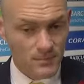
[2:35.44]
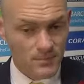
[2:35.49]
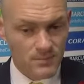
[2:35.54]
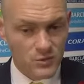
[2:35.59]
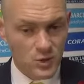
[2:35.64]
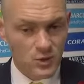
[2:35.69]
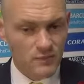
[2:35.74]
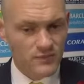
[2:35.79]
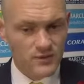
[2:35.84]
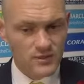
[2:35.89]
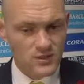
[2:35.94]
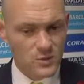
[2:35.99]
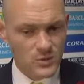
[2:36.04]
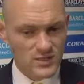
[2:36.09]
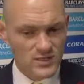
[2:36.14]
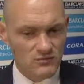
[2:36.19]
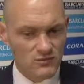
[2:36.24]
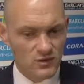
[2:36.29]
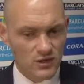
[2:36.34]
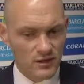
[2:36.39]
confidence
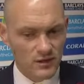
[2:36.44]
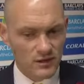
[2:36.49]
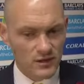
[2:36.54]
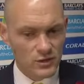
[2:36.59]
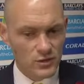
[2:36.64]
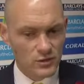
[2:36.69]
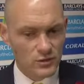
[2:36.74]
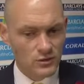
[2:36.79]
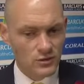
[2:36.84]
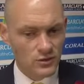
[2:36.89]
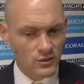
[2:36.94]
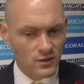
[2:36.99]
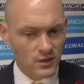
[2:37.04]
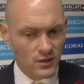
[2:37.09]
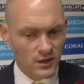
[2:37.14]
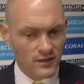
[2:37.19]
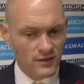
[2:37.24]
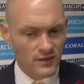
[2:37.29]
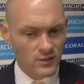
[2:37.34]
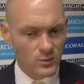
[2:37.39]
wasn't really the issue.
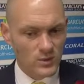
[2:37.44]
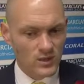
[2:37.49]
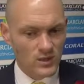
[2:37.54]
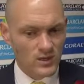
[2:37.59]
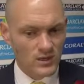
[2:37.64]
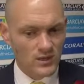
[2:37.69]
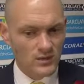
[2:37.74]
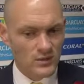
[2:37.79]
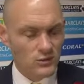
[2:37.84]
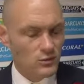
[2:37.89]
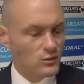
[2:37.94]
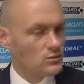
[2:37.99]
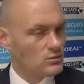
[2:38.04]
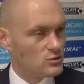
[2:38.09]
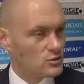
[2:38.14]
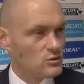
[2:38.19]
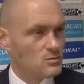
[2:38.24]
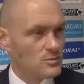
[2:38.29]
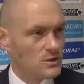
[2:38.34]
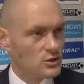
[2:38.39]
I think what you need to do
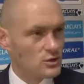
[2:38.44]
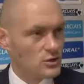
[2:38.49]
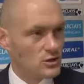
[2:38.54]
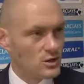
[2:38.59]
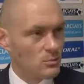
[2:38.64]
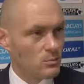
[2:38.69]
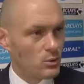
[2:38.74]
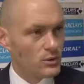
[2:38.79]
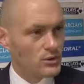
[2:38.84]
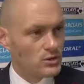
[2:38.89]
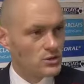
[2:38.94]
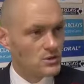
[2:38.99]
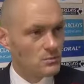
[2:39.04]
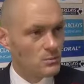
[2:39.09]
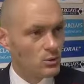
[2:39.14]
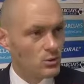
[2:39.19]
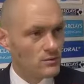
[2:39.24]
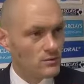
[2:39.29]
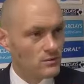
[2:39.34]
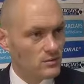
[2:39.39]
is just make sure you get points on the
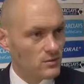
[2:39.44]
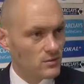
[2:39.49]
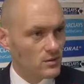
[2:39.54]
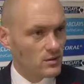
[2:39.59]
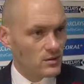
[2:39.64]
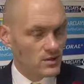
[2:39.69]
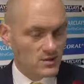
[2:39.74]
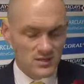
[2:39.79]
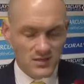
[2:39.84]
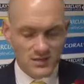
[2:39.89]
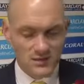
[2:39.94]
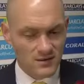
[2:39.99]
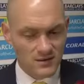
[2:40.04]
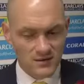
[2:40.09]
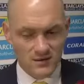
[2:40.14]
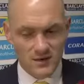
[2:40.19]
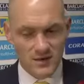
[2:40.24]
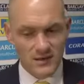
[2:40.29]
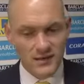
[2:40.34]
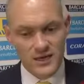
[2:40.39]
board, because at the end of
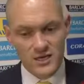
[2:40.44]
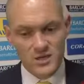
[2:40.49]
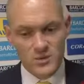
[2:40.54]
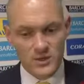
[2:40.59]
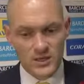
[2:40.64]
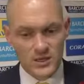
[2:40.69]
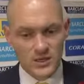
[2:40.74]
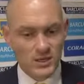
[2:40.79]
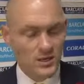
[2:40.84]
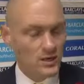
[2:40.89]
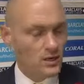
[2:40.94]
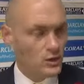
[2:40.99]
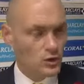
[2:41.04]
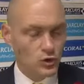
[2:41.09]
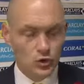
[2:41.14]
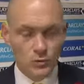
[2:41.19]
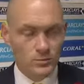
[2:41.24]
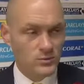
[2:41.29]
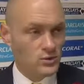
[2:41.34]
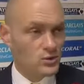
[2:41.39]
the day, next week,
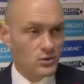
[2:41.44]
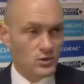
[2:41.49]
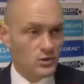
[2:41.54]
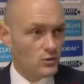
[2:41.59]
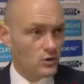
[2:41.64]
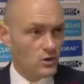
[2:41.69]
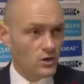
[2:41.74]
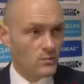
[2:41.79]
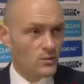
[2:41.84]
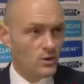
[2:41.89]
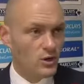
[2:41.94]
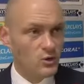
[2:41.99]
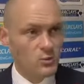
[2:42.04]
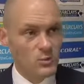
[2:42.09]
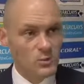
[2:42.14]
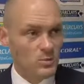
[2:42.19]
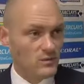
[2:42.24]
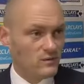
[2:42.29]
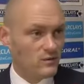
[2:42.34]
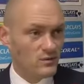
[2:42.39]
nobody's going to talk about how
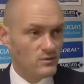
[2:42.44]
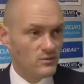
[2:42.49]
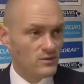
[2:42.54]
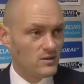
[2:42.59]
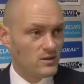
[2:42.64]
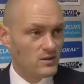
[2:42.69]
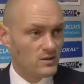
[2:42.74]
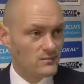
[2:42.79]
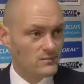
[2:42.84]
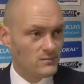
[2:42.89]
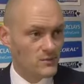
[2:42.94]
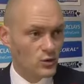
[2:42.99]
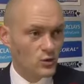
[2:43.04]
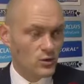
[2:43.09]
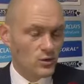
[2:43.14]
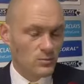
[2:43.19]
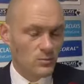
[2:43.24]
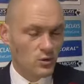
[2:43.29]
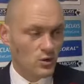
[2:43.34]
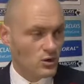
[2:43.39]
we performed today. They're
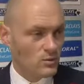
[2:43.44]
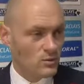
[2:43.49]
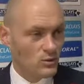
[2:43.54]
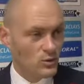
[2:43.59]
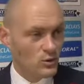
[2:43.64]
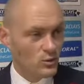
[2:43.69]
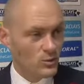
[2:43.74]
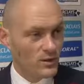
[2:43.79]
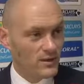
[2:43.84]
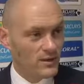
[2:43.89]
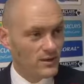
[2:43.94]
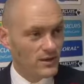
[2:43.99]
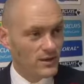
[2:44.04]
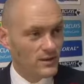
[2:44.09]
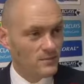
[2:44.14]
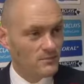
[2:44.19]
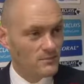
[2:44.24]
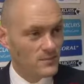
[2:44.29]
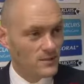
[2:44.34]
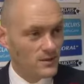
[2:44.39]
going to talk about who won the
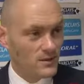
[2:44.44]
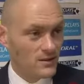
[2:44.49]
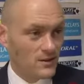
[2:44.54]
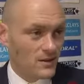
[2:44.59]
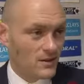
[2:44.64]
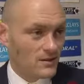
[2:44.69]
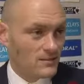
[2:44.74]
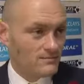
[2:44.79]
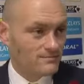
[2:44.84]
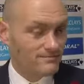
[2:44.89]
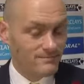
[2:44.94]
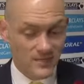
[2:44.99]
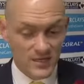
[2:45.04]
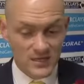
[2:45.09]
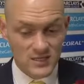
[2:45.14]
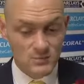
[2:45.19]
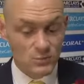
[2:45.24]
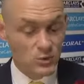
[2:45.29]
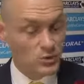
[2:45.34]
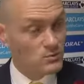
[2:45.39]
game, and
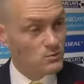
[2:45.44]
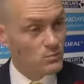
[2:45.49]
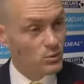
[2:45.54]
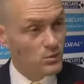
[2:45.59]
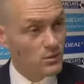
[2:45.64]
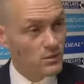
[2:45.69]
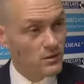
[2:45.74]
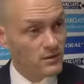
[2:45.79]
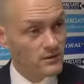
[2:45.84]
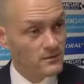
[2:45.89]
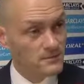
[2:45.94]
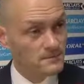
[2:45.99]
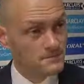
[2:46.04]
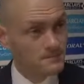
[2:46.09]
that's the most important thing.